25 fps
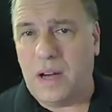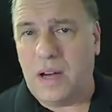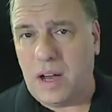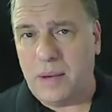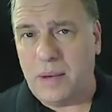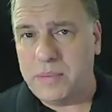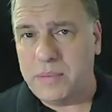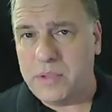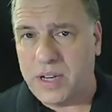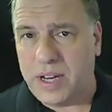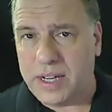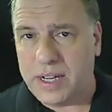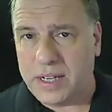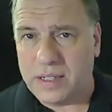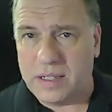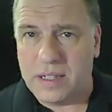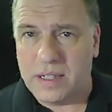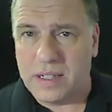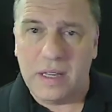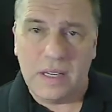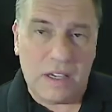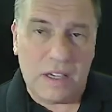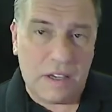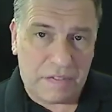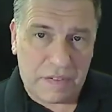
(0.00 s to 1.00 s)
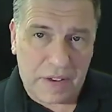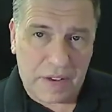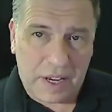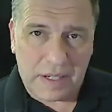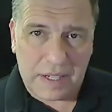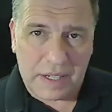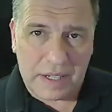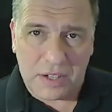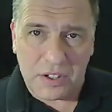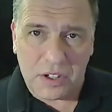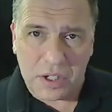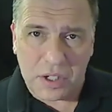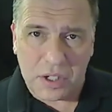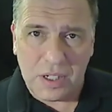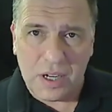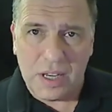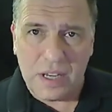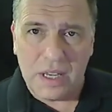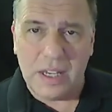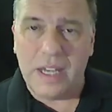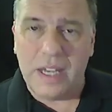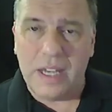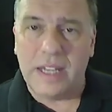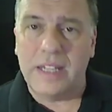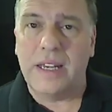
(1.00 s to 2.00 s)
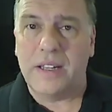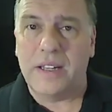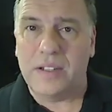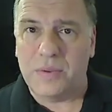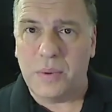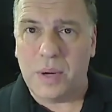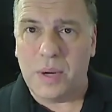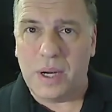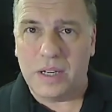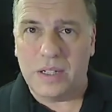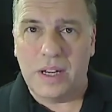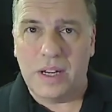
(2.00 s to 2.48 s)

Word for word: object effect engine. And guess what?